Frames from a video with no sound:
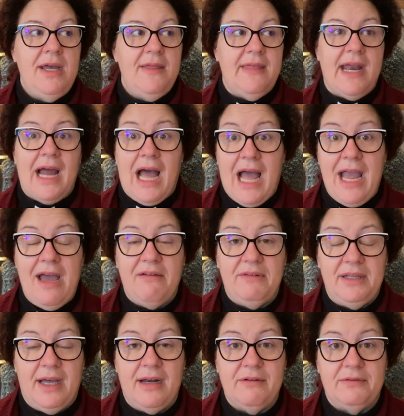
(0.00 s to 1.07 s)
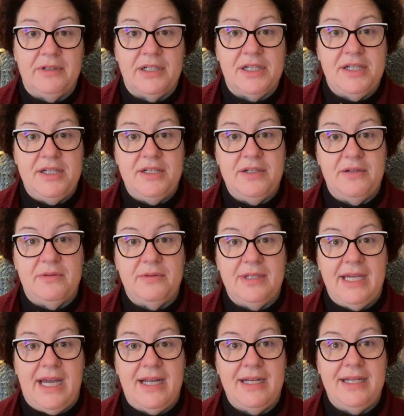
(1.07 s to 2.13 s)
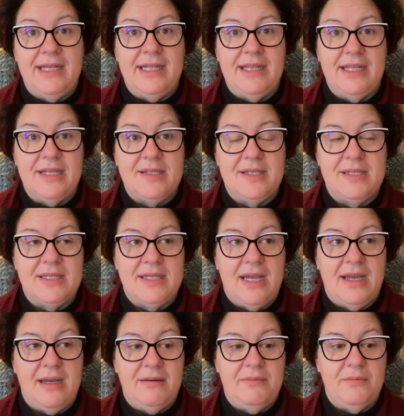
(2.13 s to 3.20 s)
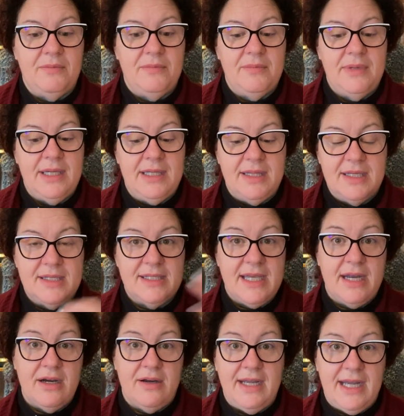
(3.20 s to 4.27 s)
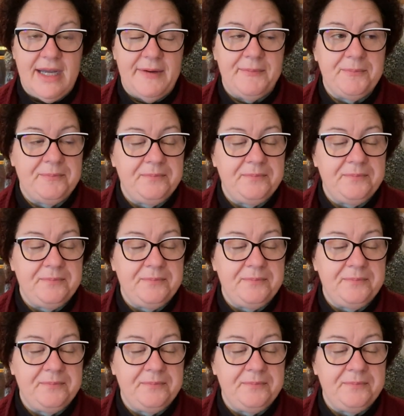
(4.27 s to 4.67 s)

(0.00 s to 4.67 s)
that I have a lot of work to do yet in this area.